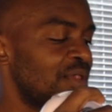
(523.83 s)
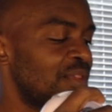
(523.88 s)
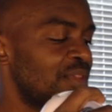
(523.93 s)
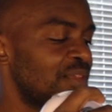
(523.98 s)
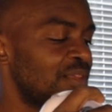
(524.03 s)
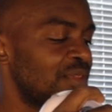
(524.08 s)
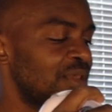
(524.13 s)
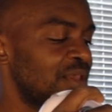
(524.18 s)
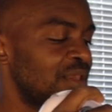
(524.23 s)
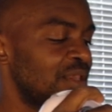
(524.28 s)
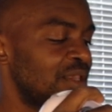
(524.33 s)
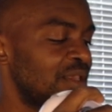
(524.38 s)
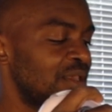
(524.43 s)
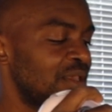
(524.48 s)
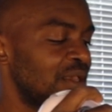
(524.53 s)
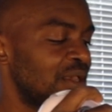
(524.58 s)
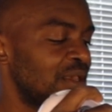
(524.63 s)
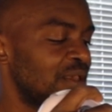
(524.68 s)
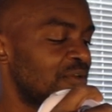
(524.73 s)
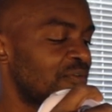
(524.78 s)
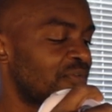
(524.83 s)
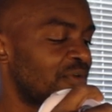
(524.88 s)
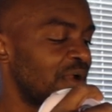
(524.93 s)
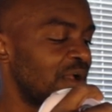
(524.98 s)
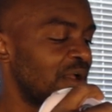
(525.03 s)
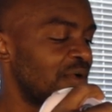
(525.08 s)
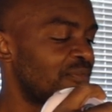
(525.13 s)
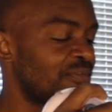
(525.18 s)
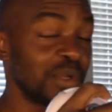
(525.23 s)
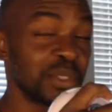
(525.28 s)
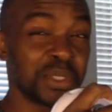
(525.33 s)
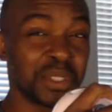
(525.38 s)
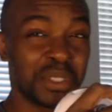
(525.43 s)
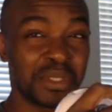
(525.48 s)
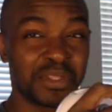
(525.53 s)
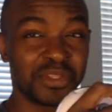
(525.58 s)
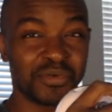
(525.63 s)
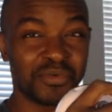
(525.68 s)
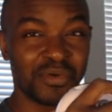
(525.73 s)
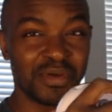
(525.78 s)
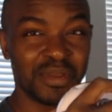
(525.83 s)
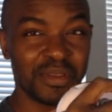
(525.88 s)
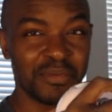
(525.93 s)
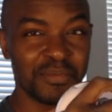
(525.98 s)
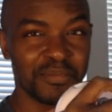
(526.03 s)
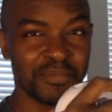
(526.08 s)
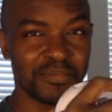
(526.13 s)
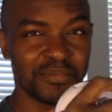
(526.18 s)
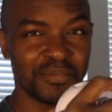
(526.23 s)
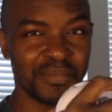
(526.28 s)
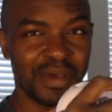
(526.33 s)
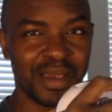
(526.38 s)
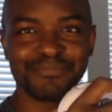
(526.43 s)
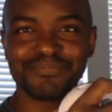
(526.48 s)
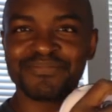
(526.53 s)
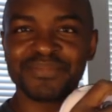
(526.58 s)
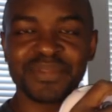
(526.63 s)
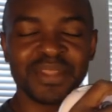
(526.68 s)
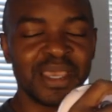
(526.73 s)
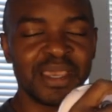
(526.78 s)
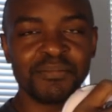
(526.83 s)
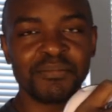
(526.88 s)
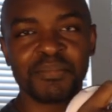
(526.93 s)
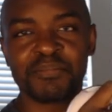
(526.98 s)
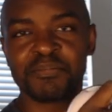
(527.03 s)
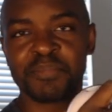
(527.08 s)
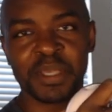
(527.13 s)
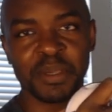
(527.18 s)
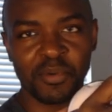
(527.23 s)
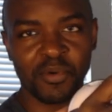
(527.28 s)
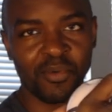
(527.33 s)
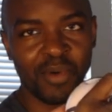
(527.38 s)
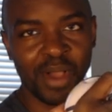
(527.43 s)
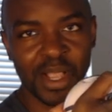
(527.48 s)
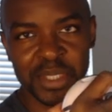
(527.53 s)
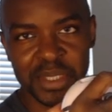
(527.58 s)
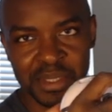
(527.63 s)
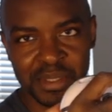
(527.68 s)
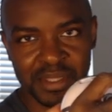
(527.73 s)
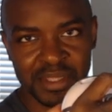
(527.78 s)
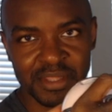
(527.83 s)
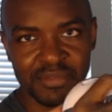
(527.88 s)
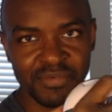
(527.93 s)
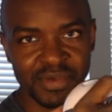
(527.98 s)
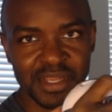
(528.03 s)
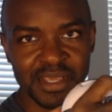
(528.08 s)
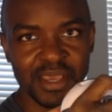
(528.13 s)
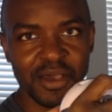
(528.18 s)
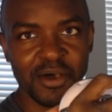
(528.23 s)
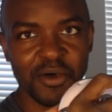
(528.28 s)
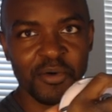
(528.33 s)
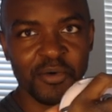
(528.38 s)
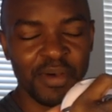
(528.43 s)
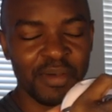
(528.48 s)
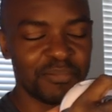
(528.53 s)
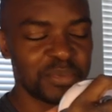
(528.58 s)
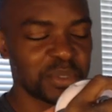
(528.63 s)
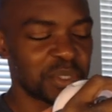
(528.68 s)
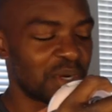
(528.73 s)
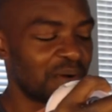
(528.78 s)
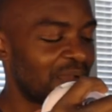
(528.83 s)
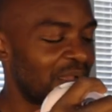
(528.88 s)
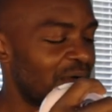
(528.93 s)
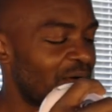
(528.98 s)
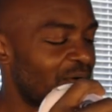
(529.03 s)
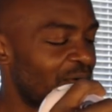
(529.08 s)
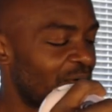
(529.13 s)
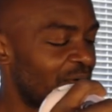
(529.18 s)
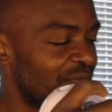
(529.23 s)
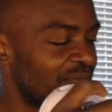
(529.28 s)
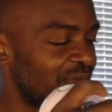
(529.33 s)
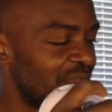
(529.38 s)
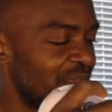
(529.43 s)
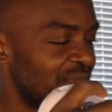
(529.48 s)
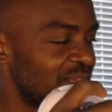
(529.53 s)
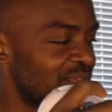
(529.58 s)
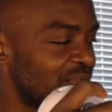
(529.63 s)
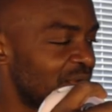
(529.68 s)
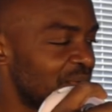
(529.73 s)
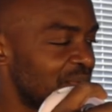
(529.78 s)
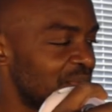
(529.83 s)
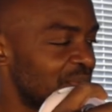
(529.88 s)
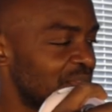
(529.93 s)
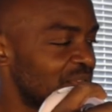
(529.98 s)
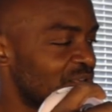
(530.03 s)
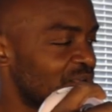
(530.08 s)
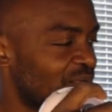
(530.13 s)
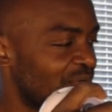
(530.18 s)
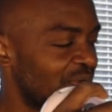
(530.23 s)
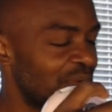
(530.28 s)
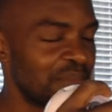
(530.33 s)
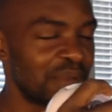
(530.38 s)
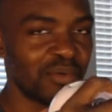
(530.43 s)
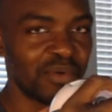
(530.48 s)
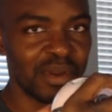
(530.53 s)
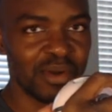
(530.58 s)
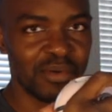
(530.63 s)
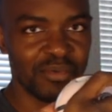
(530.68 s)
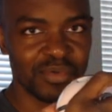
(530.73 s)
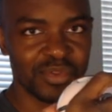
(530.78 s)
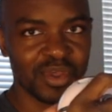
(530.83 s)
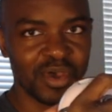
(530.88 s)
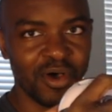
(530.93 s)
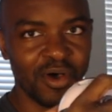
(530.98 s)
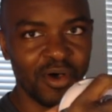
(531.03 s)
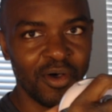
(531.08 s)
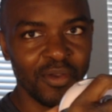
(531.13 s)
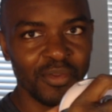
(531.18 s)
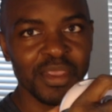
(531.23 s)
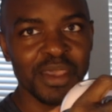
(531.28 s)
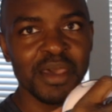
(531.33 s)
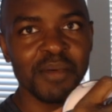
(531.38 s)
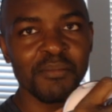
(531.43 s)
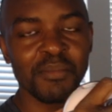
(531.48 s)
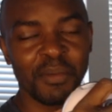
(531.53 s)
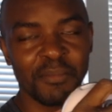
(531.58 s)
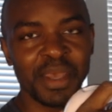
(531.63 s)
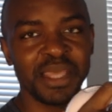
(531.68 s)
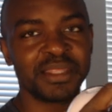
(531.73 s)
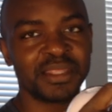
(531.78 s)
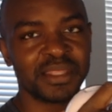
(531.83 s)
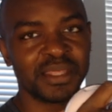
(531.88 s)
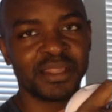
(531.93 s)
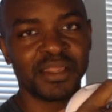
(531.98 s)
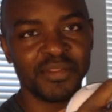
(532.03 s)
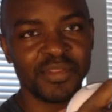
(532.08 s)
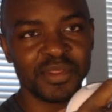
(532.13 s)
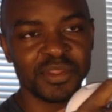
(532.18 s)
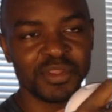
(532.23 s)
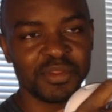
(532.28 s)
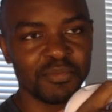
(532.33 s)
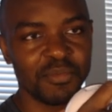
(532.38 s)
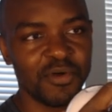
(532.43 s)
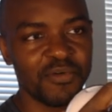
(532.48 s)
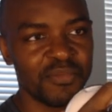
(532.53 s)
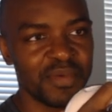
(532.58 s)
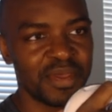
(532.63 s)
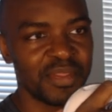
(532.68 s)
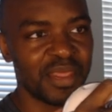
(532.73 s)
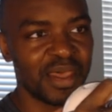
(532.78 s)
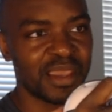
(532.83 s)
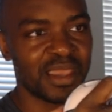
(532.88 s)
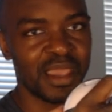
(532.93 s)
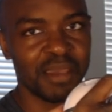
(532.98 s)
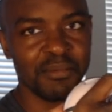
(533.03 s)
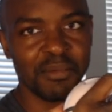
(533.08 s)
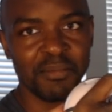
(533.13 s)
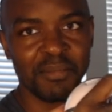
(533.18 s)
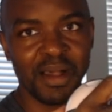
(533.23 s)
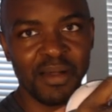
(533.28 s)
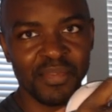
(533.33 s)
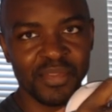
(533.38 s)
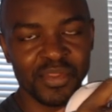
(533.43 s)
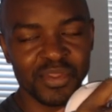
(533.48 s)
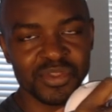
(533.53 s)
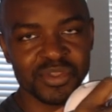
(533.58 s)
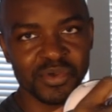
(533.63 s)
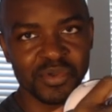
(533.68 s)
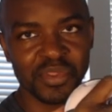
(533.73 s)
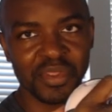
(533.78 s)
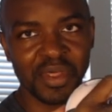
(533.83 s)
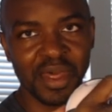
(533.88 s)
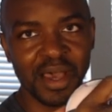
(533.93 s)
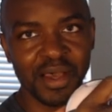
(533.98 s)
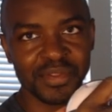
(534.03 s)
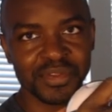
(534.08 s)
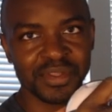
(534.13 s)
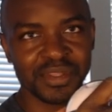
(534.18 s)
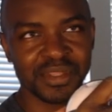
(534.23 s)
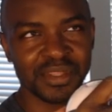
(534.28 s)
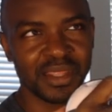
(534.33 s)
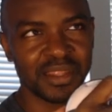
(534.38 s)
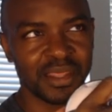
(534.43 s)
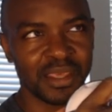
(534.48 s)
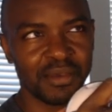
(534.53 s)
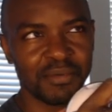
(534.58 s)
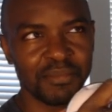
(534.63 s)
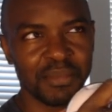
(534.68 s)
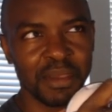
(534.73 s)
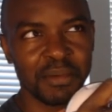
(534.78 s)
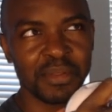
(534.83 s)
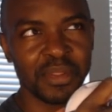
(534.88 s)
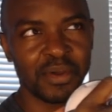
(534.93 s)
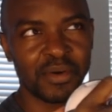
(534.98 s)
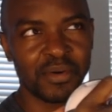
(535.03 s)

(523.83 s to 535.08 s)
The French extreme. People are watching this video. I'm sure I've got horror fans, and they're just screaming what it was called. But basically, this movement that came about in the 2000s, I think it may have been